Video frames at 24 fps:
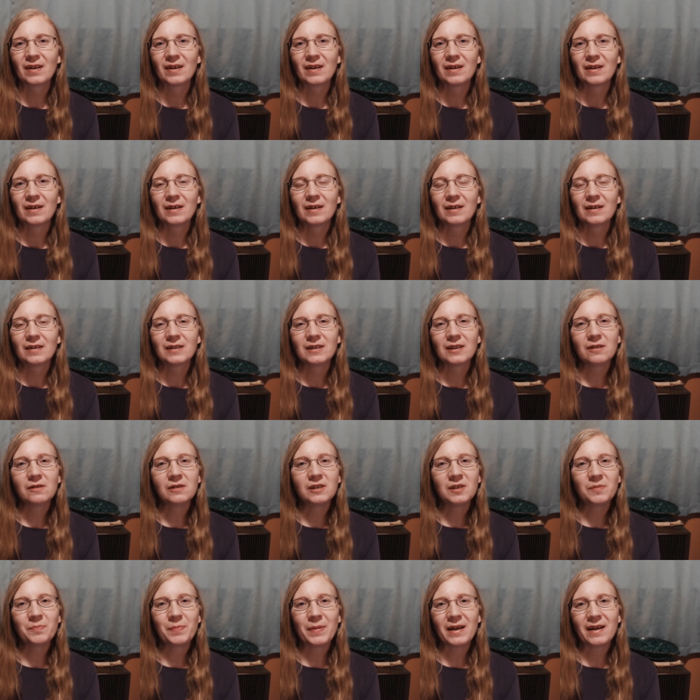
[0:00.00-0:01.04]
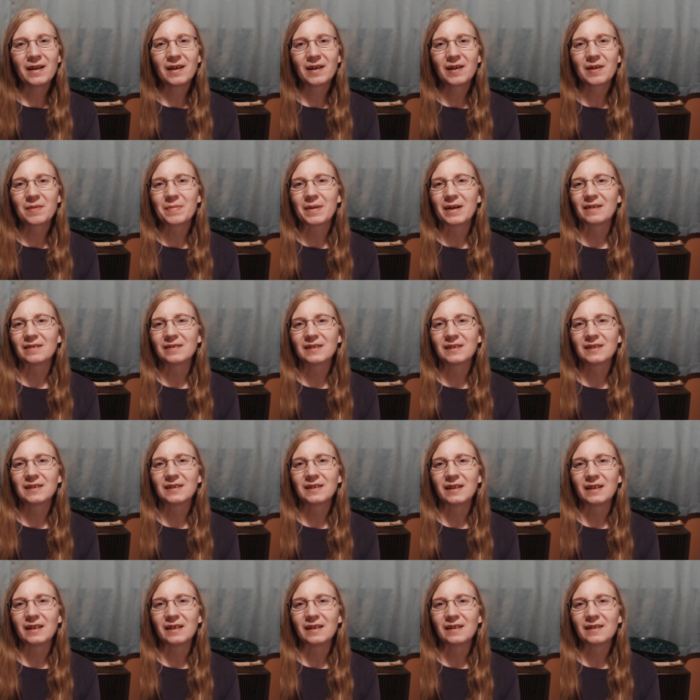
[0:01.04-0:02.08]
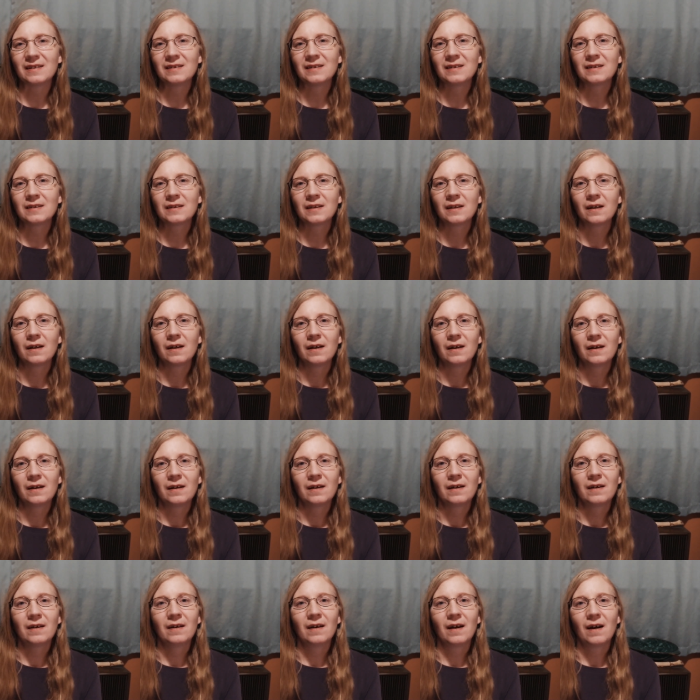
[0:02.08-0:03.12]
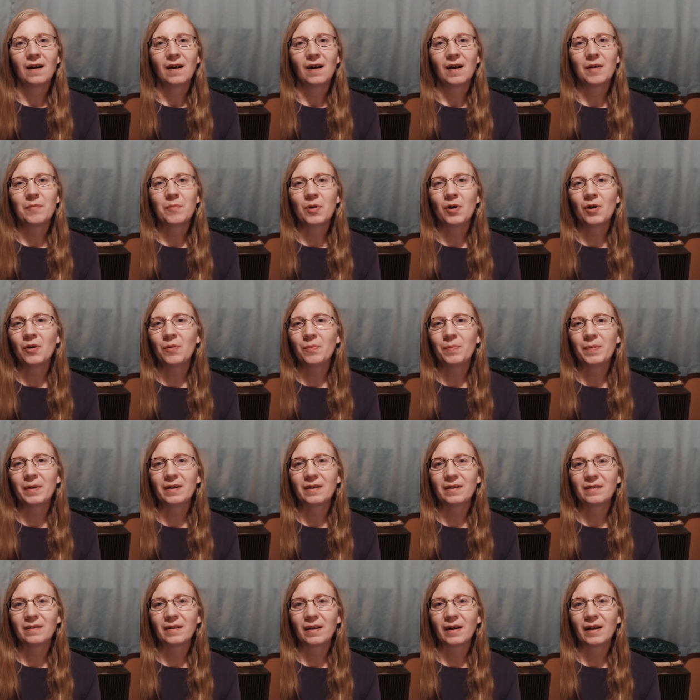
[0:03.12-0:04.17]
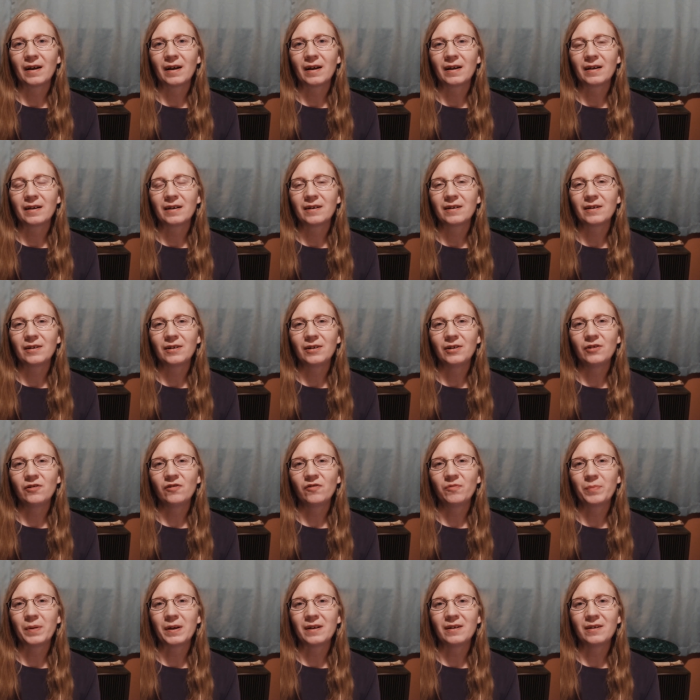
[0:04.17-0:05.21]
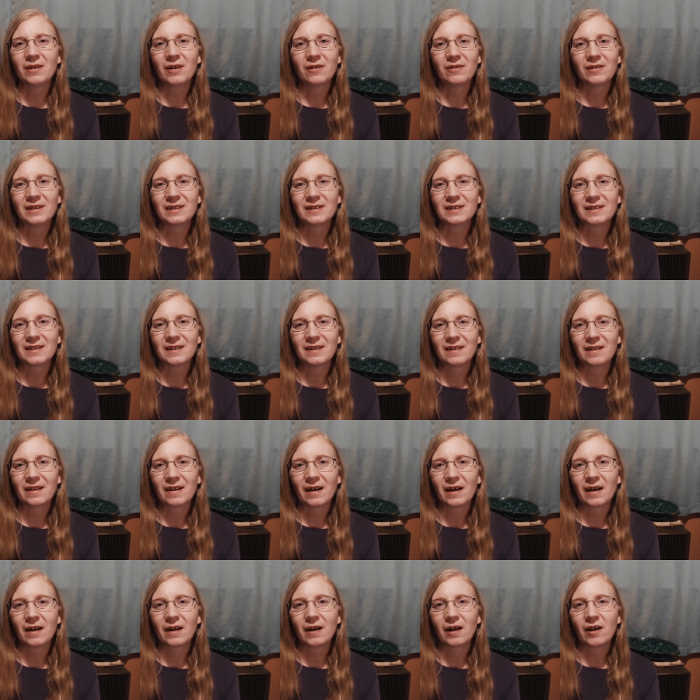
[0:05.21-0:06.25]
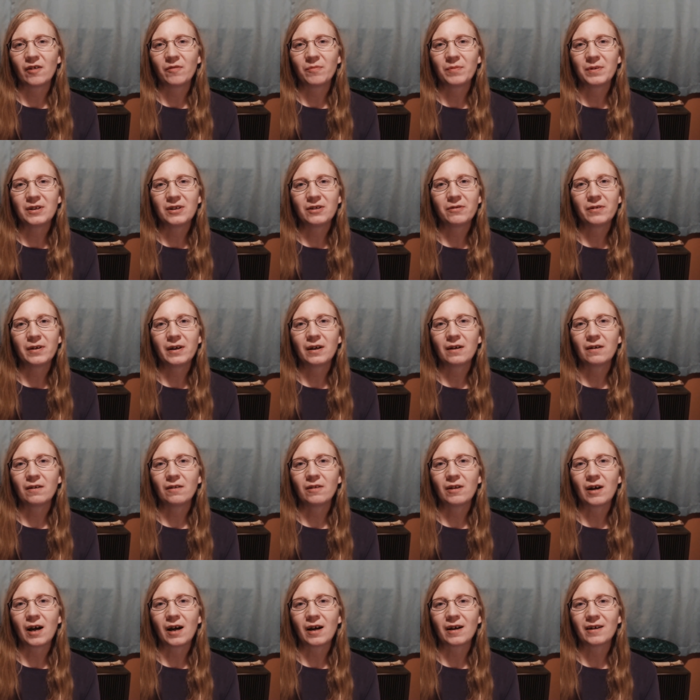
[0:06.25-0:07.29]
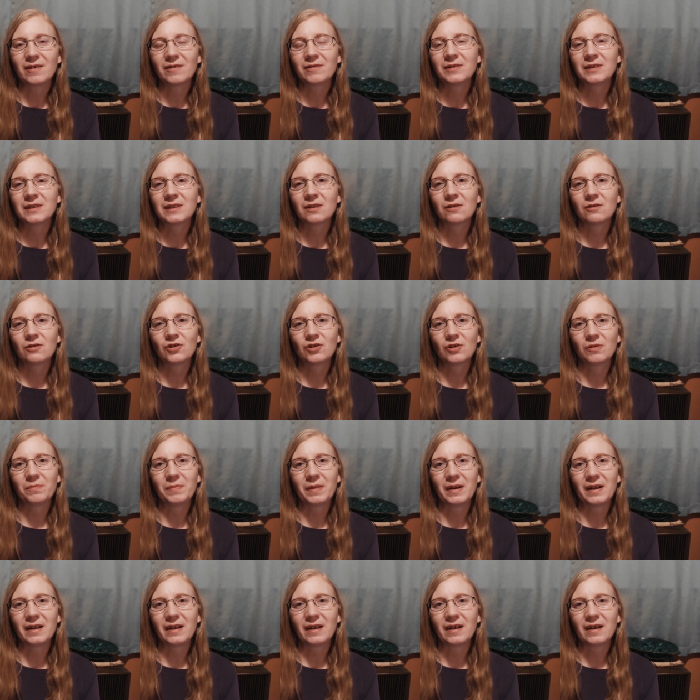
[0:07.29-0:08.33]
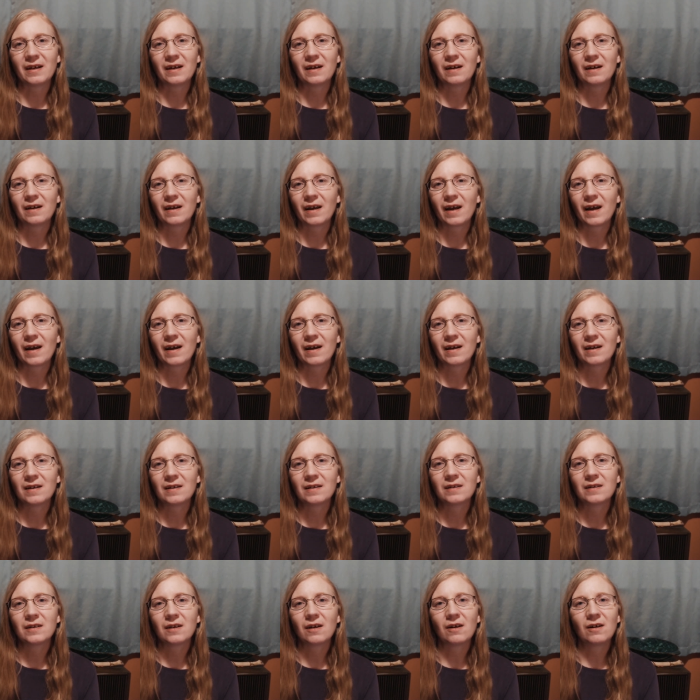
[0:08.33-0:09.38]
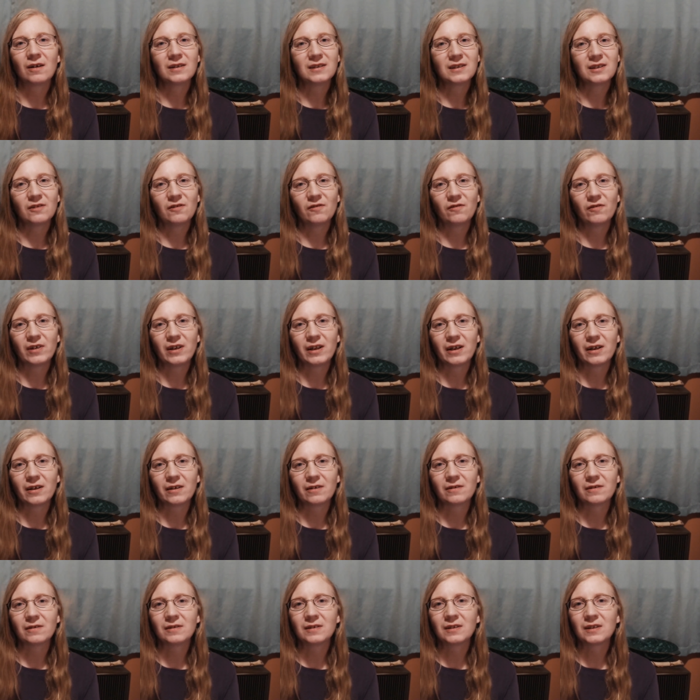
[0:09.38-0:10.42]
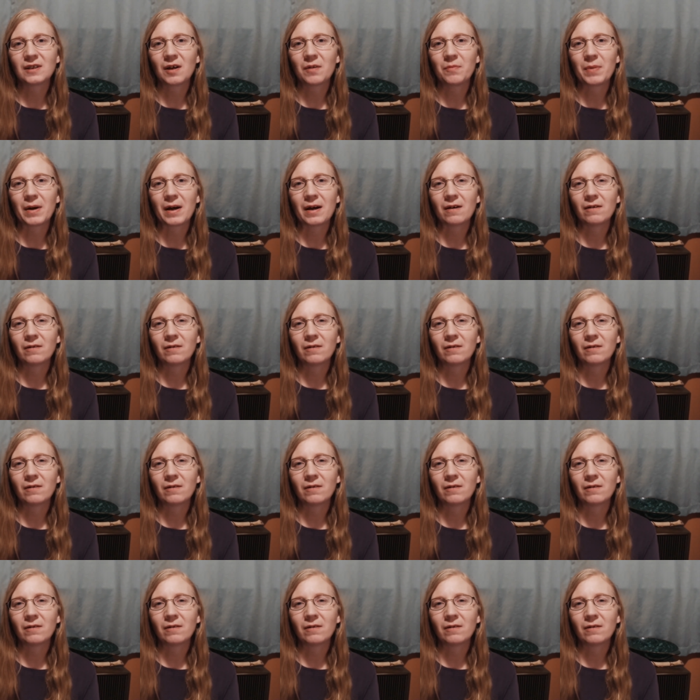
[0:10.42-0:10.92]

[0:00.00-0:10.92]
So speaking about seeds, I'm hoping that you've been noticing that I've been doing a lot of social media and also videos about